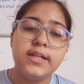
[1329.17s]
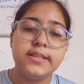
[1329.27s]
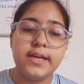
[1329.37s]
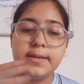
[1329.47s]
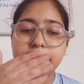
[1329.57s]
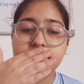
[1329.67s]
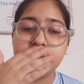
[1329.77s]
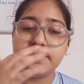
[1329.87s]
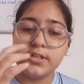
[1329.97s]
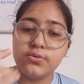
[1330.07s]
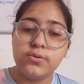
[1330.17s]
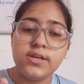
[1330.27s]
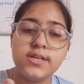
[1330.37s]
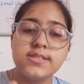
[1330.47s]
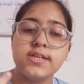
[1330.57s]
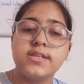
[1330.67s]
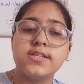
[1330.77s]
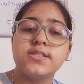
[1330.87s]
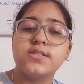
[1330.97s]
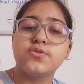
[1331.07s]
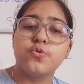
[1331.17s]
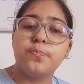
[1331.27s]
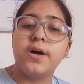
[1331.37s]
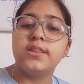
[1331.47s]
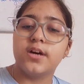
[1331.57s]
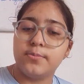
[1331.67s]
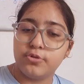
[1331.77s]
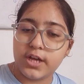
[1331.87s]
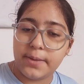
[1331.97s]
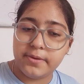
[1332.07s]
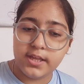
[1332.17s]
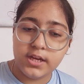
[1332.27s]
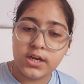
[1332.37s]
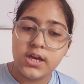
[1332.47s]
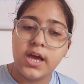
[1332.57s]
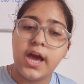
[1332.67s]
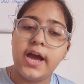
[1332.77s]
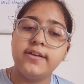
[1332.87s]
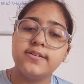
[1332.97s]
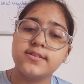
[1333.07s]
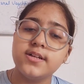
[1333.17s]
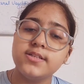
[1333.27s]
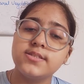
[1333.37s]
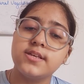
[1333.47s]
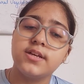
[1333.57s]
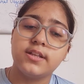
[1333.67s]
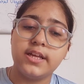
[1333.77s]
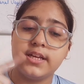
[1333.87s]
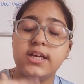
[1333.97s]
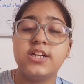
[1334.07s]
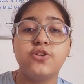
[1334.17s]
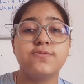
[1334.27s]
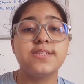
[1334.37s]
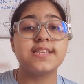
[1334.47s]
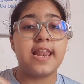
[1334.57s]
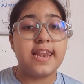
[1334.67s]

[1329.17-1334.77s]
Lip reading: Then number 2 is it is super thermodynamic and results like it uses